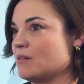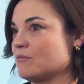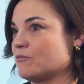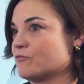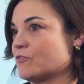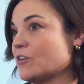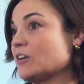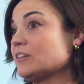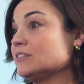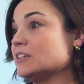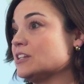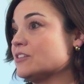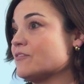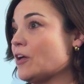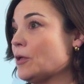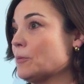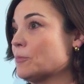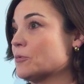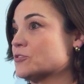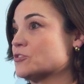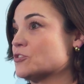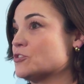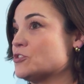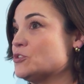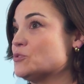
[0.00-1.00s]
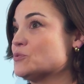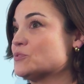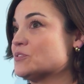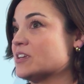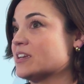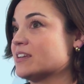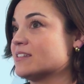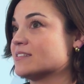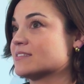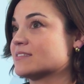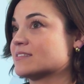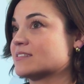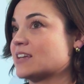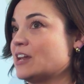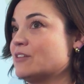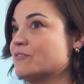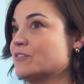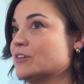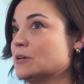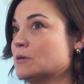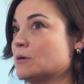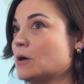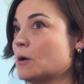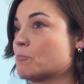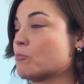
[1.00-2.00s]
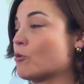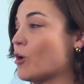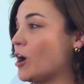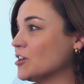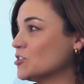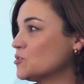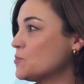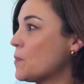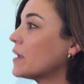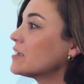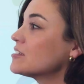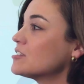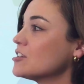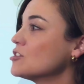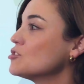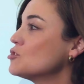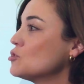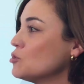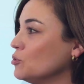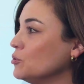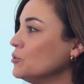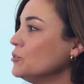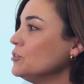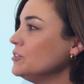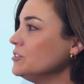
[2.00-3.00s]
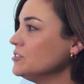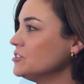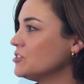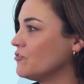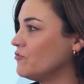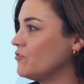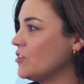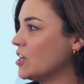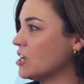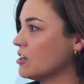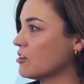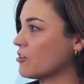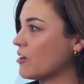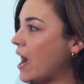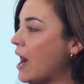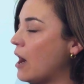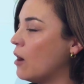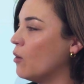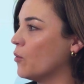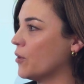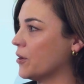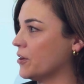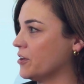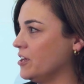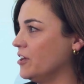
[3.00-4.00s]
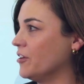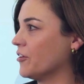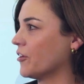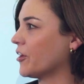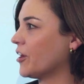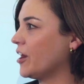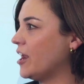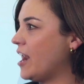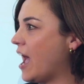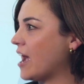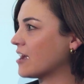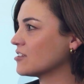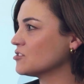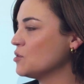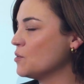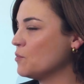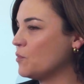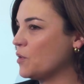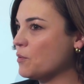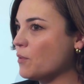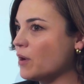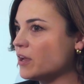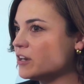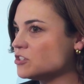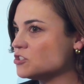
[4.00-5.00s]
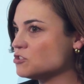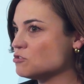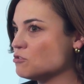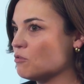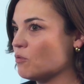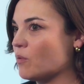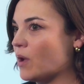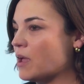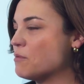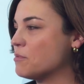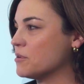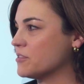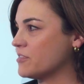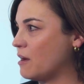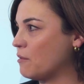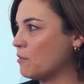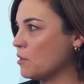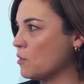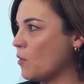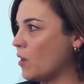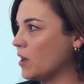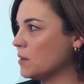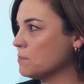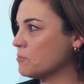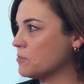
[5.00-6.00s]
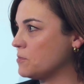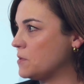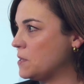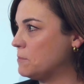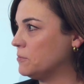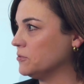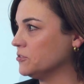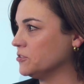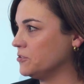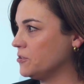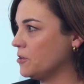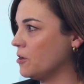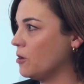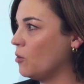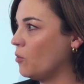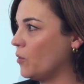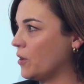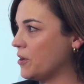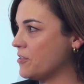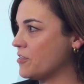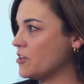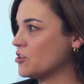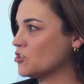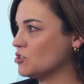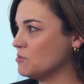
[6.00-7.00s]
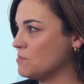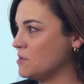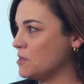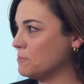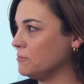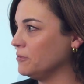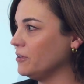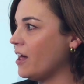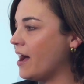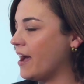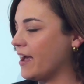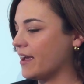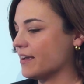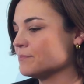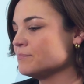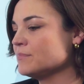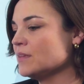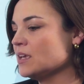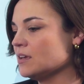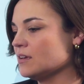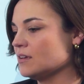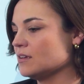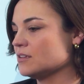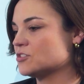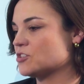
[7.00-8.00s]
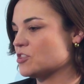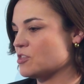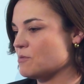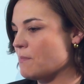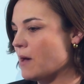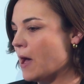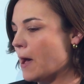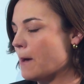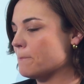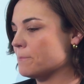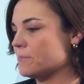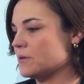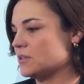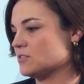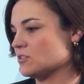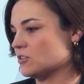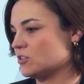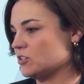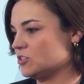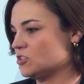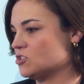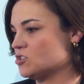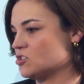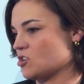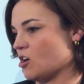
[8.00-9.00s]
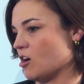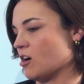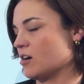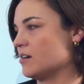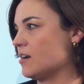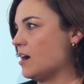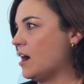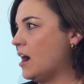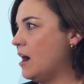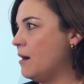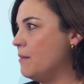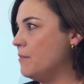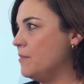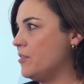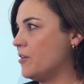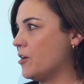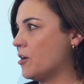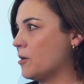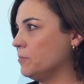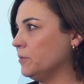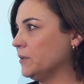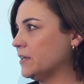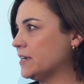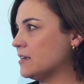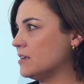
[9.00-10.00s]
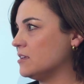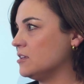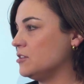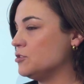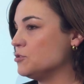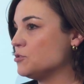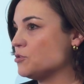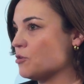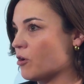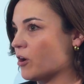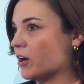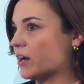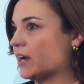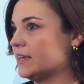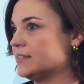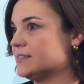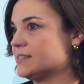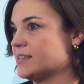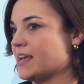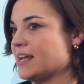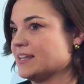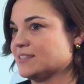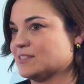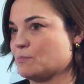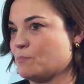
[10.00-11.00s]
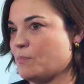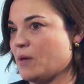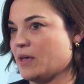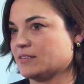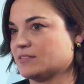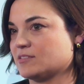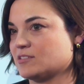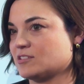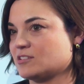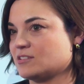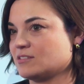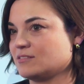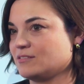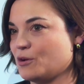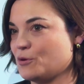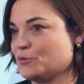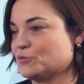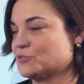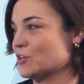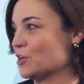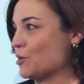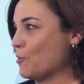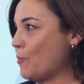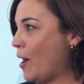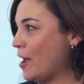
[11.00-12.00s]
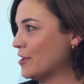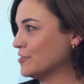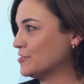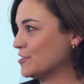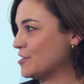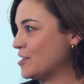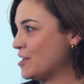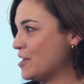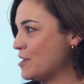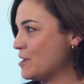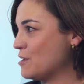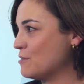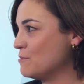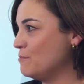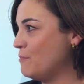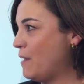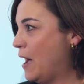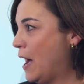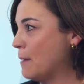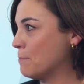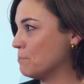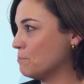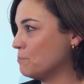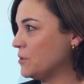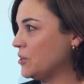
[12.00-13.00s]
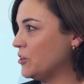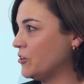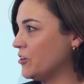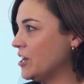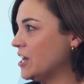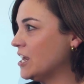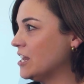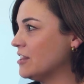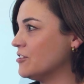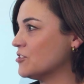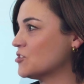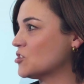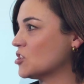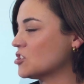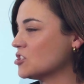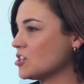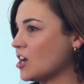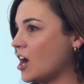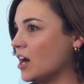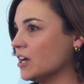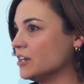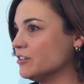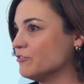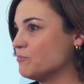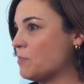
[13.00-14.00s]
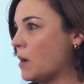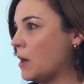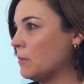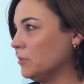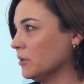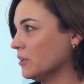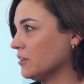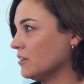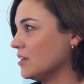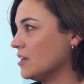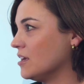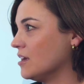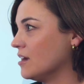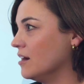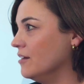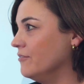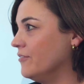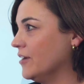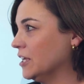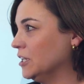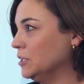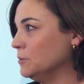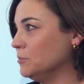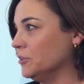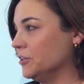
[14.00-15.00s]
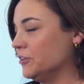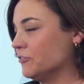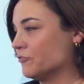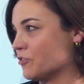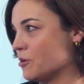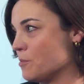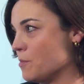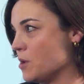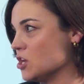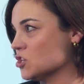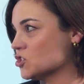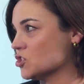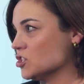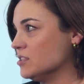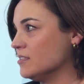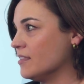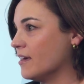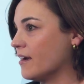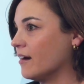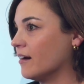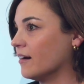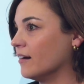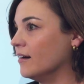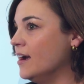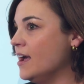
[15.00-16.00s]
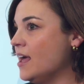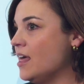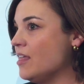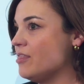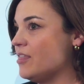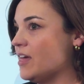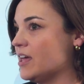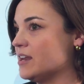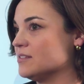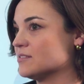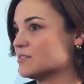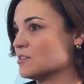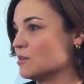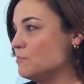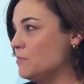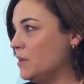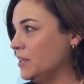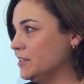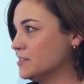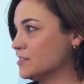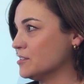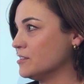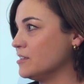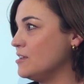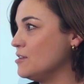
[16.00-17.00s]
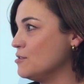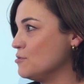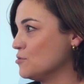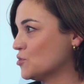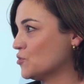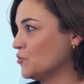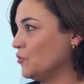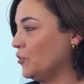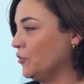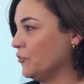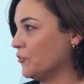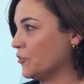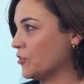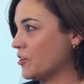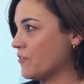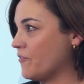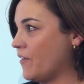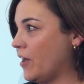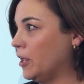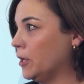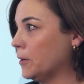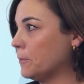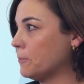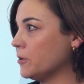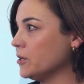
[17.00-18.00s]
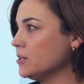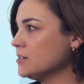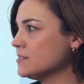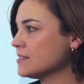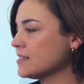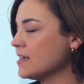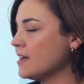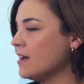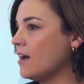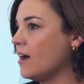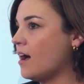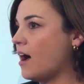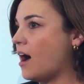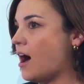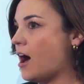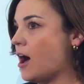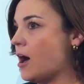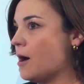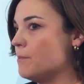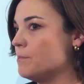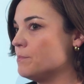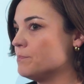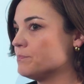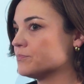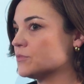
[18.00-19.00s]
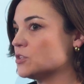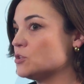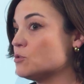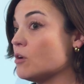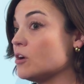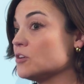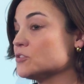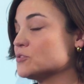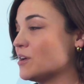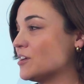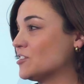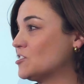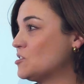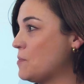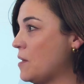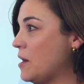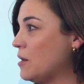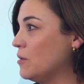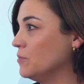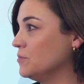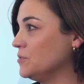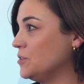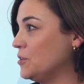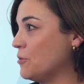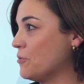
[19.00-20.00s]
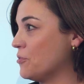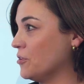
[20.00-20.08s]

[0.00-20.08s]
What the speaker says: frankly, developers are using as kind of a prospecting tool to figure out where to interconnect. We want to do away with that. We want people to know where they should be applying. So the map is a good start. And there are in New York, I'd say, has the best hosting capacity map, period. There's a ton of publicly available information there that is immensely useful for developers. You also asked about,